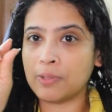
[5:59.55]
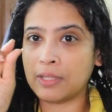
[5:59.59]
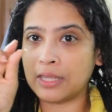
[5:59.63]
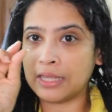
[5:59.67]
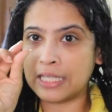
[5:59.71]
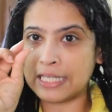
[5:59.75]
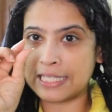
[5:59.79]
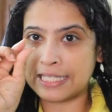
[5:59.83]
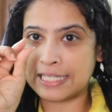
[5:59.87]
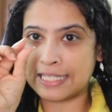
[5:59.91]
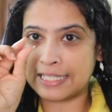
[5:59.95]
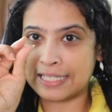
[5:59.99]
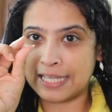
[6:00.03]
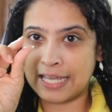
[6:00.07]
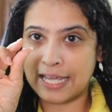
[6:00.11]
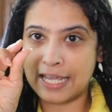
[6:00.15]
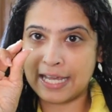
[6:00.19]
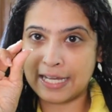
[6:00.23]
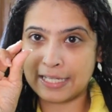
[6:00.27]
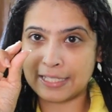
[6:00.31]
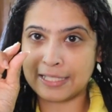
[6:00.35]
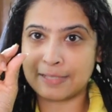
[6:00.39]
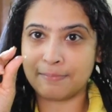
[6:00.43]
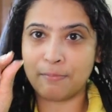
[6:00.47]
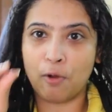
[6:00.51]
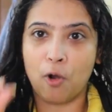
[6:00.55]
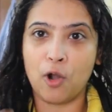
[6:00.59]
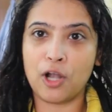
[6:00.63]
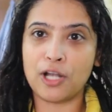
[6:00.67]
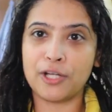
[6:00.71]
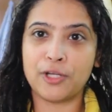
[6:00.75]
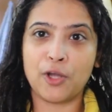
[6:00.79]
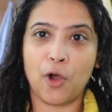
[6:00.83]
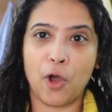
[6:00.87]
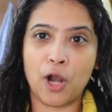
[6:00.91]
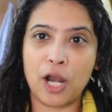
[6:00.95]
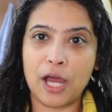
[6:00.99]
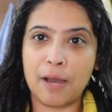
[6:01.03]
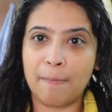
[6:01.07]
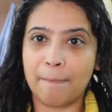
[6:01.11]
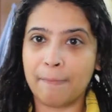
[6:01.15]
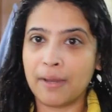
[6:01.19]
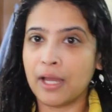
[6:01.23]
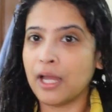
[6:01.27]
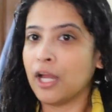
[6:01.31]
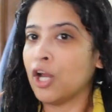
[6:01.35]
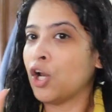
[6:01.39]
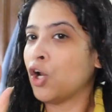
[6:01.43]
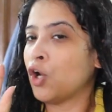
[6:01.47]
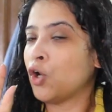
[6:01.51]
And they say a small dollop,